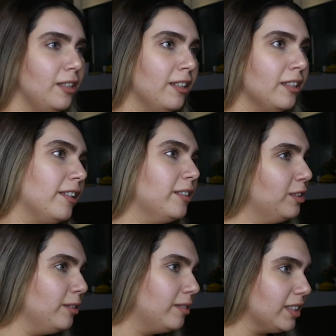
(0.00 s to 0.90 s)
greedy, you're
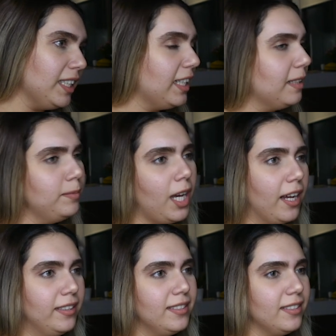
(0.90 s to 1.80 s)
too greedy. I'm
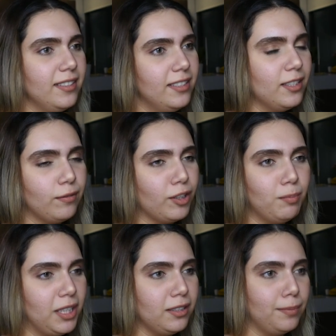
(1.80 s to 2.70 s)
not. This is just for
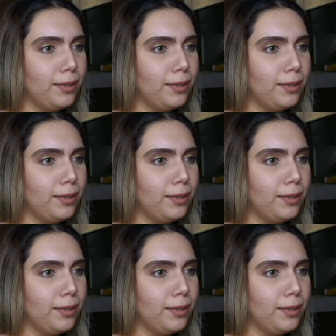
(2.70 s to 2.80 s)
me to